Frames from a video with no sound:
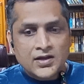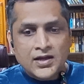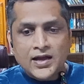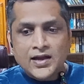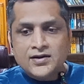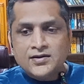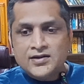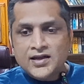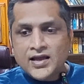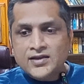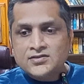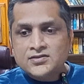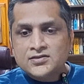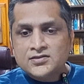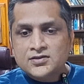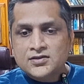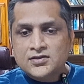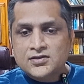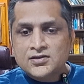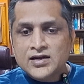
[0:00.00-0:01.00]
And
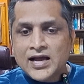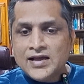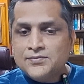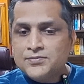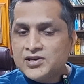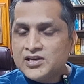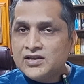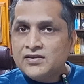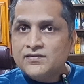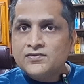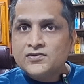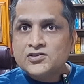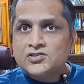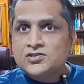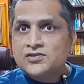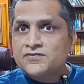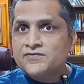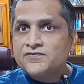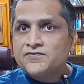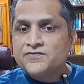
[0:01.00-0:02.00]
yes, I believe
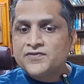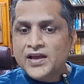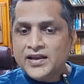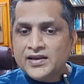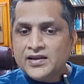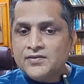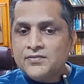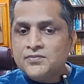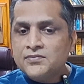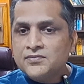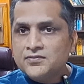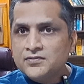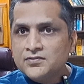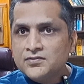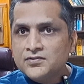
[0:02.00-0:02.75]
it's a very